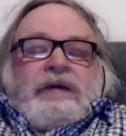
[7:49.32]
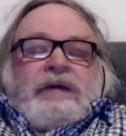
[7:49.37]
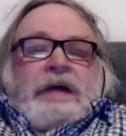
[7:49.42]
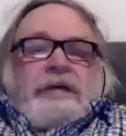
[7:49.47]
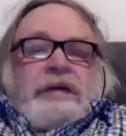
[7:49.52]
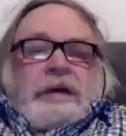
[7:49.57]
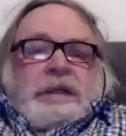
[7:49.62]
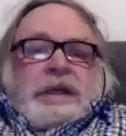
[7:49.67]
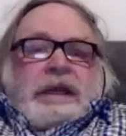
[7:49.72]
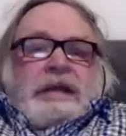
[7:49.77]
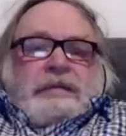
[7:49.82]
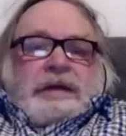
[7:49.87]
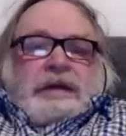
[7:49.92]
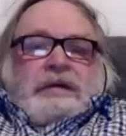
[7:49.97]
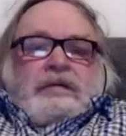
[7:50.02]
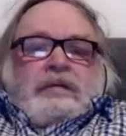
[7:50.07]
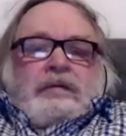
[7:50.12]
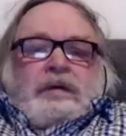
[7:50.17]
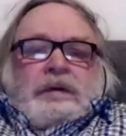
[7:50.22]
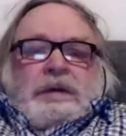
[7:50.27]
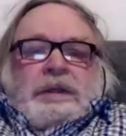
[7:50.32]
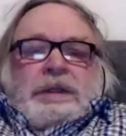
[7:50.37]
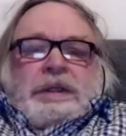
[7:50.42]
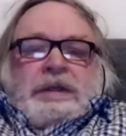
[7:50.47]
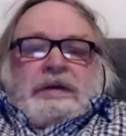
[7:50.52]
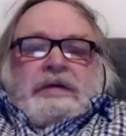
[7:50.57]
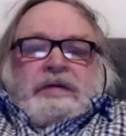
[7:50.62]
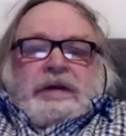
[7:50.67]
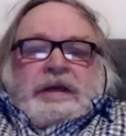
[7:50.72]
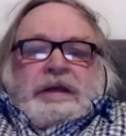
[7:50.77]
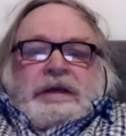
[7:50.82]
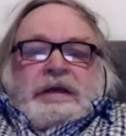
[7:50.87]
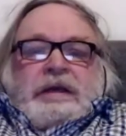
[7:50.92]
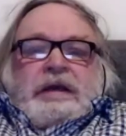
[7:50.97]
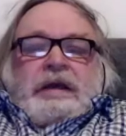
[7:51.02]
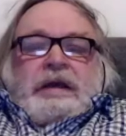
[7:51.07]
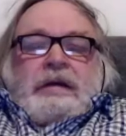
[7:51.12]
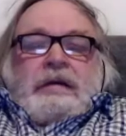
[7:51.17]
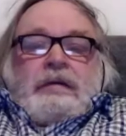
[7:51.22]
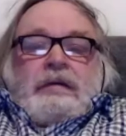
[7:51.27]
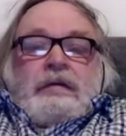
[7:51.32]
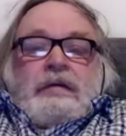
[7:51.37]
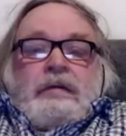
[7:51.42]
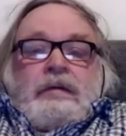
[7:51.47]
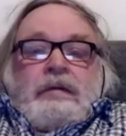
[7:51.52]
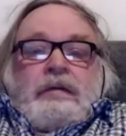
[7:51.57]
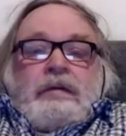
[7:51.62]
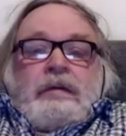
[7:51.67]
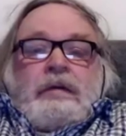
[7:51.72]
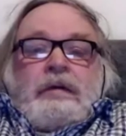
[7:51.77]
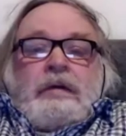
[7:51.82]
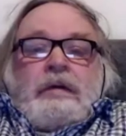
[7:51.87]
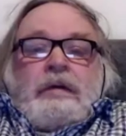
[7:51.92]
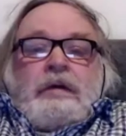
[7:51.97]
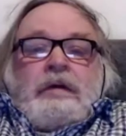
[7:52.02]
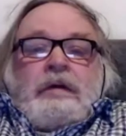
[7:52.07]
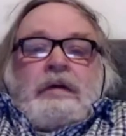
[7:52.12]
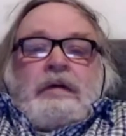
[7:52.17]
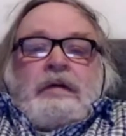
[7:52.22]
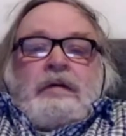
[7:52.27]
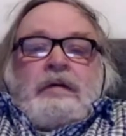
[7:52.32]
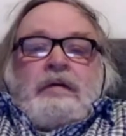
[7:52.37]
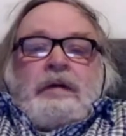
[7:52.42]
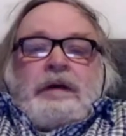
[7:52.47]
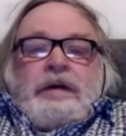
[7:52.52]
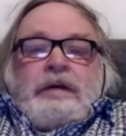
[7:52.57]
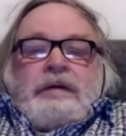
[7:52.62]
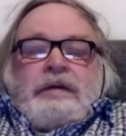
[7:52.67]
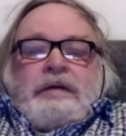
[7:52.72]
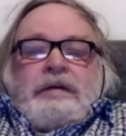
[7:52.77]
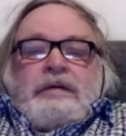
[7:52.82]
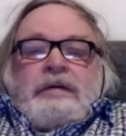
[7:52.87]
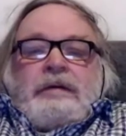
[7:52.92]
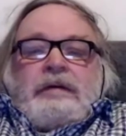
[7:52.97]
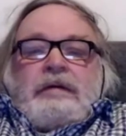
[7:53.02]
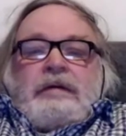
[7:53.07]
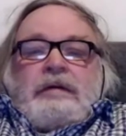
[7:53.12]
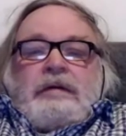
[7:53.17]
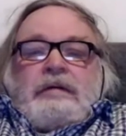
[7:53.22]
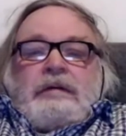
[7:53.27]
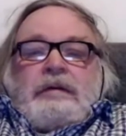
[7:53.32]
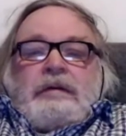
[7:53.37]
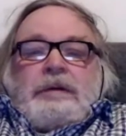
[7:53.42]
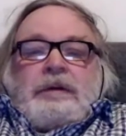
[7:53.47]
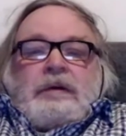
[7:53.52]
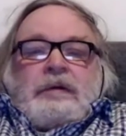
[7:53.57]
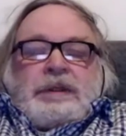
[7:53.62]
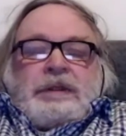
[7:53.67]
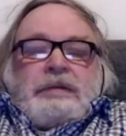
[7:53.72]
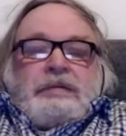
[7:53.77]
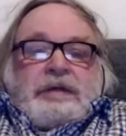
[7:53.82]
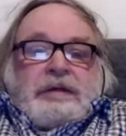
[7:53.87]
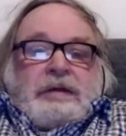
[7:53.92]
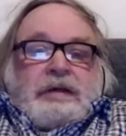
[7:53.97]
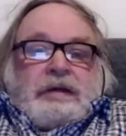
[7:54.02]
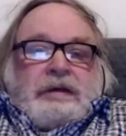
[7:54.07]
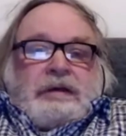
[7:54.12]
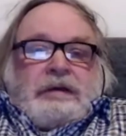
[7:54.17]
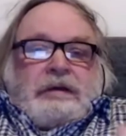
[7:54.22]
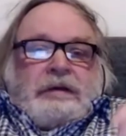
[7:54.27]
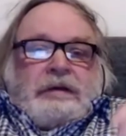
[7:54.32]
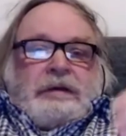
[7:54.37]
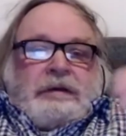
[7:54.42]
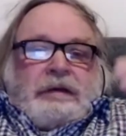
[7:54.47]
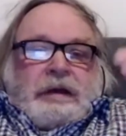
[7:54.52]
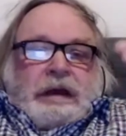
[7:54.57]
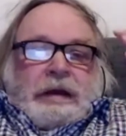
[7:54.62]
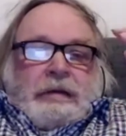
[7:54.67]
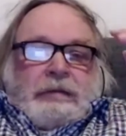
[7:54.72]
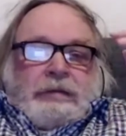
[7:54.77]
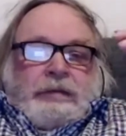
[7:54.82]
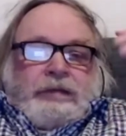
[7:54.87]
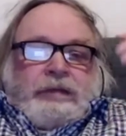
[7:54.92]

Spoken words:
Rather Damick wouldn't agree with Dr. McCulloch either.